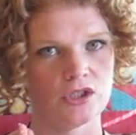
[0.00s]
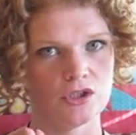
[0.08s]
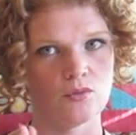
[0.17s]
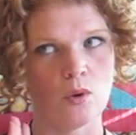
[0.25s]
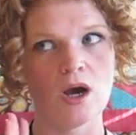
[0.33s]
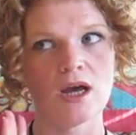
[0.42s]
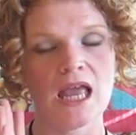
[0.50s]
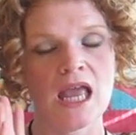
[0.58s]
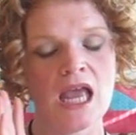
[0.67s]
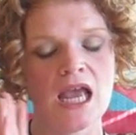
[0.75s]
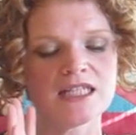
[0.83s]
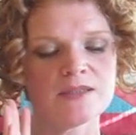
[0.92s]
You want,
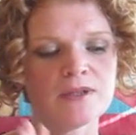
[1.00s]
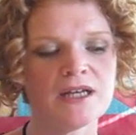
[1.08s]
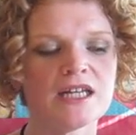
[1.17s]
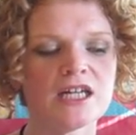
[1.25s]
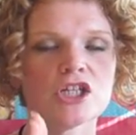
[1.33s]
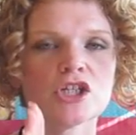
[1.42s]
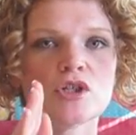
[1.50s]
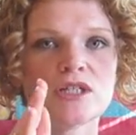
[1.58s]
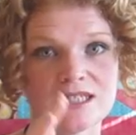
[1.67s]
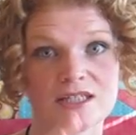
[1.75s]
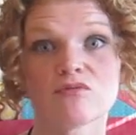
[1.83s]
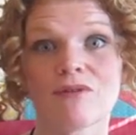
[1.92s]
and to plan it, you
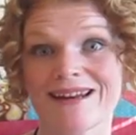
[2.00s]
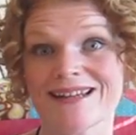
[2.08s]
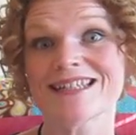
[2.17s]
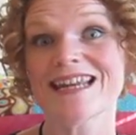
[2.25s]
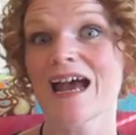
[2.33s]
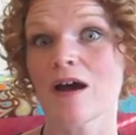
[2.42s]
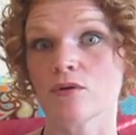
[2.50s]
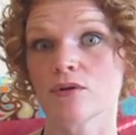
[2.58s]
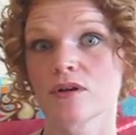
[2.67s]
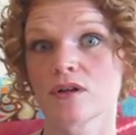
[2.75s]
need to write it down.